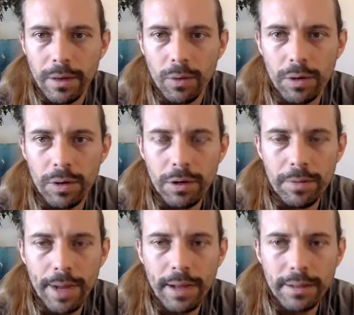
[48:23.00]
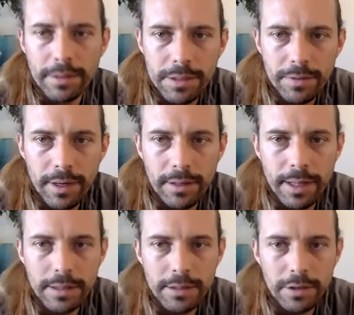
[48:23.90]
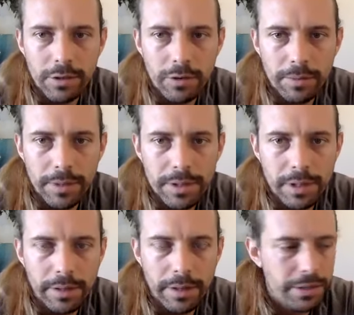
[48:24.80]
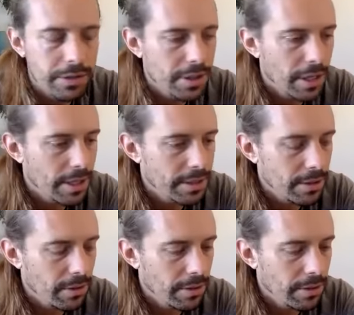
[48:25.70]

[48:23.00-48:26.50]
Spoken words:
Work your balance, right? That's the neuromuscular exercise.